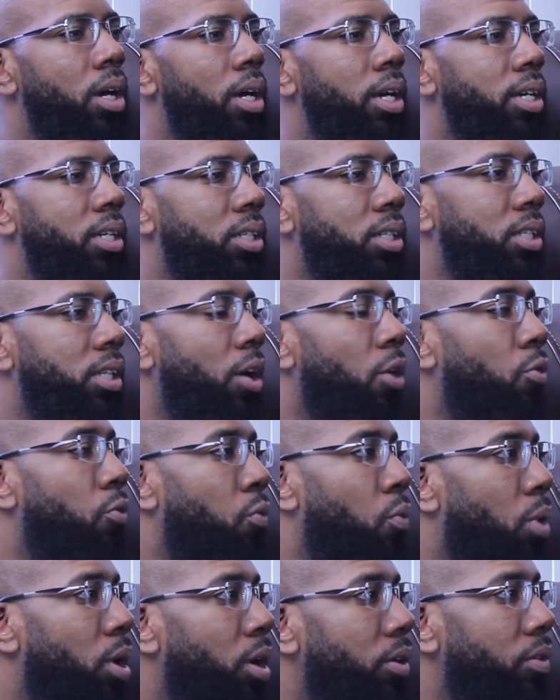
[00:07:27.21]
his
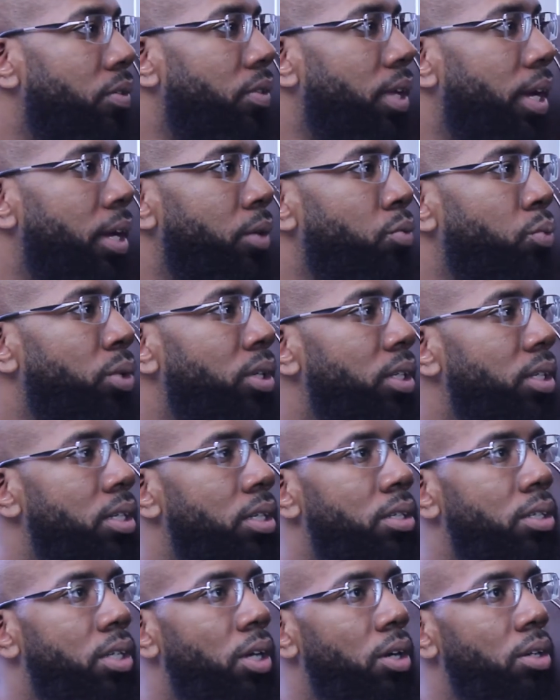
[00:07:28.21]
self-worth, and really
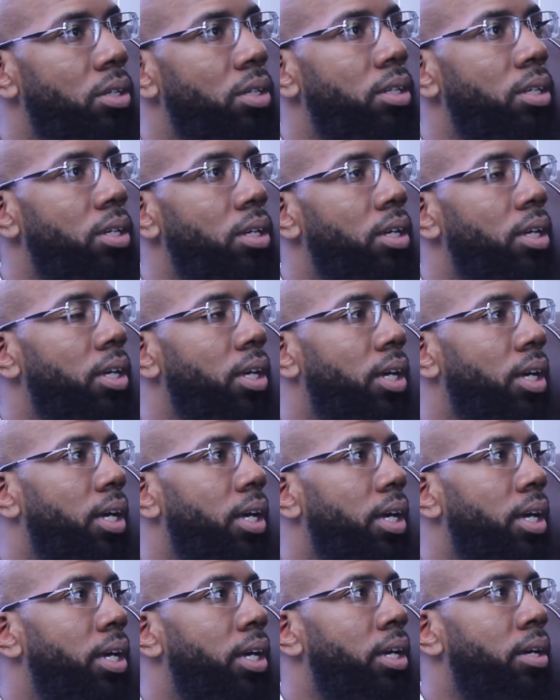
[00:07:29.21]
internally
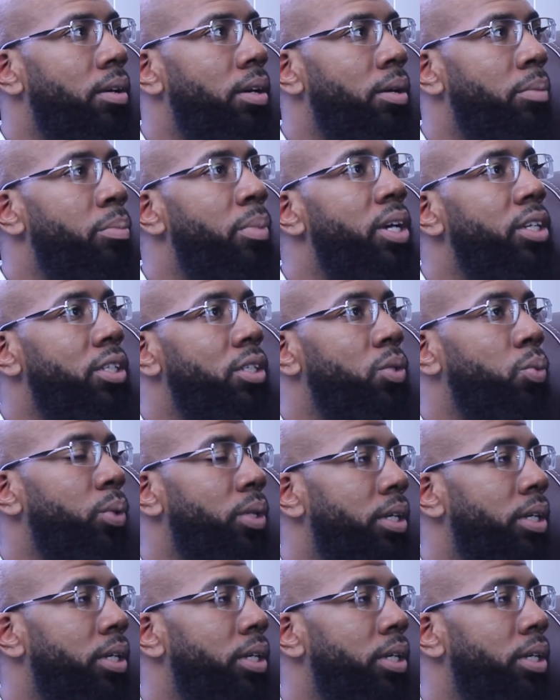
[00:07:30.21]
it messes with